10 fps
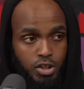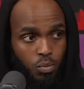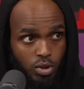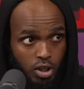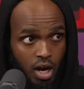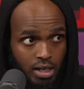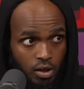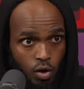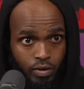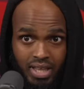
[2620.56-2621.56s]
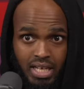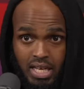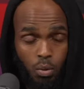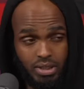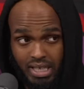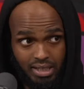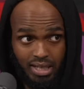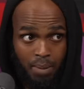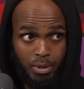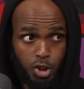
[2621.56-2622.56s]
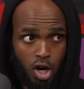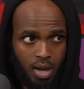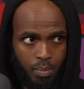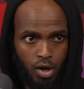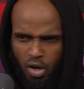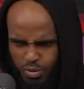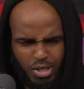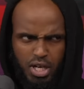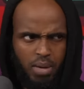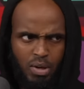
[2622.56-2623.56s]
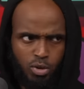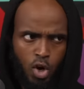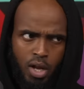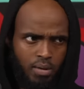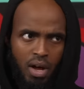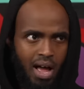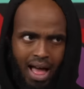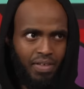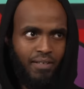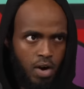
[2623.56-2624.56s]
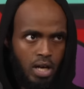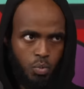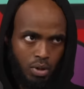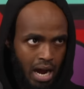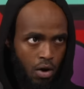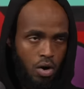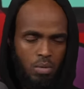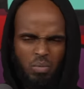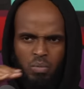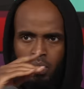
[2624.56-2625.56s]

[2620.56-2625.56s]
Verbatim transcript: Yeah, gym, we started in COVID. The thing is, he was, he, him and Sharky had been going, especially him. He was going, I think, first with Cal.